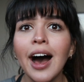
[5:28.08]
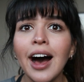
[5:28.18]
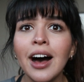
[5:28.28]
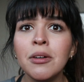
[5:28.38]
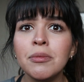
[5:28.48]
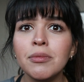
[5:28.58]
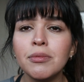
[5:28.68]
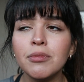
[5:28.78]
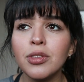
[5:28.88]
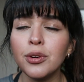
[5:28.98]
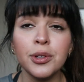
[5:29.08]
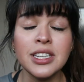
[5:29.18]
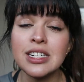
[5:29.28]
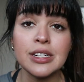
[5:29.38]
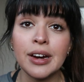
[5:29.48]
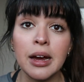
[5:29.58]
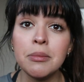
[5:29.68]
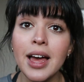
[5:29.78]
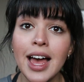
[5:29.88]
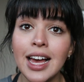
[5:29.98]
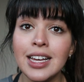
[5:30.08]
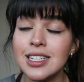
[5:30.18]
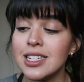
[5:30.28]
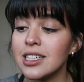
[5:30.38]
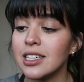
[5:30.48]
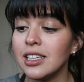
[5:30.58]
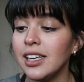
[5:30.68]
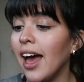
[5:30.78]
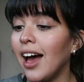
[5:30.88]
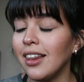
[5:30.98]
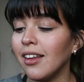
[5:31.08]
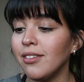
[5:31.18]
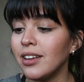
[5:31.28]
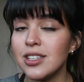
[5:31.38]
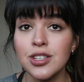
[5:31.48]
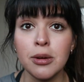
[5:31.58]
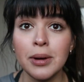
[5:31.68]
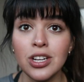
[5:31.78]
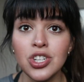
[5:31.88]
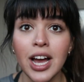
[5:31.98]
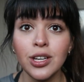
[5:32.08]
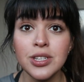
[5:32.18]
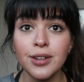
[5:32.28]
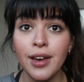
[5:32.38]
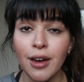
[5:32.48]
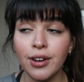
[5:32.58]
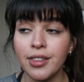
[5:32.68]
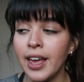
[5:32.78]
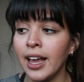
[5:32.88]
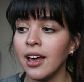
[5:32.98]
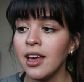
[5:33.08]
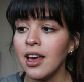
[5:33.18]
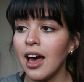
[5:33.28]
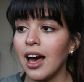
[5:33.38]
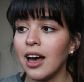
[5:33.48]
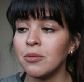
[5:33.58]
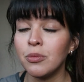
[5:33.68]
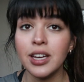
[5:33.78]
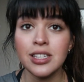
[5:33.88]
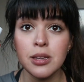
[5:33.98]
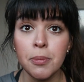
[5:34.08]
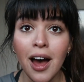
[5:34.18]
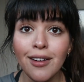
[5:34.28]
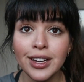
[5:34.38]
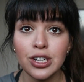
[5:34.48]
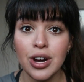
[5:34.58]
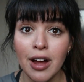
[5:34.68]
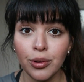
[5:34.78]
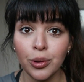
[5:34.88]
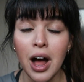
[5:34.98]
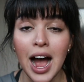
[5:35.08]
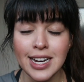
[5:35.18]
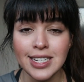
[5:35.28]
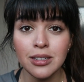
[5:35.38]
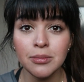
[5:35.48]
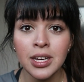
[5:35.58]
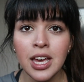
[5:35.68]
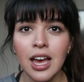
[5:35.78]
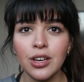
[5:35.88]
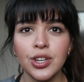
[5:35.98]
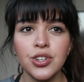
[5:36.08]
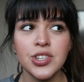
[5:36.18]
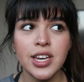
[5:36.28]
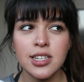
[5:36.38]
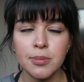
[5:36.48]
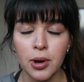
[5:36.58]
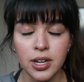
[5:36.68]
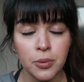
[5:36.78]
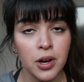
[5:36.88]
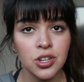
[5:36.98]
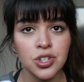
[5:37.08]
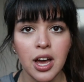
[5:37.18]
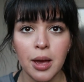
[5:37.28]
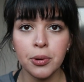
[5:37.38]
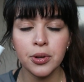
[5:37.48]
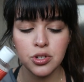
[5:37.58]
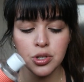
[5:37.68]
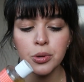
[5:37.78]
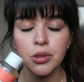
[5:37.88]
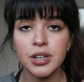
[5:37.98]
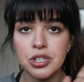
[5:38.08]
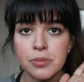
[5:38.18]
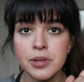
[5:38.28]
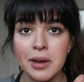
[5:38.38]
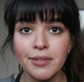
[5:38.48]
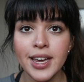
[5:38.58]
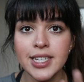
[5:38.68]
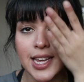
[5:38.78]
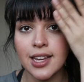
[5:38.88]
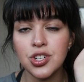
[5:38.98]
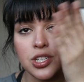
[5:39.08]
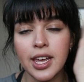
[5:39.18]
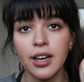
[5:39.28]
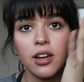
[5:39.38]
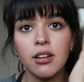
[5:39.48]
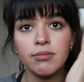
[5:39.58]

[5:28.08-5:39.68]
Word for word: um, through Instagram, and yeah, I love it so much. I use it for everything. Um, it's the perfect travel item. You can use it as a body wash. I put two or three drops on my face and just like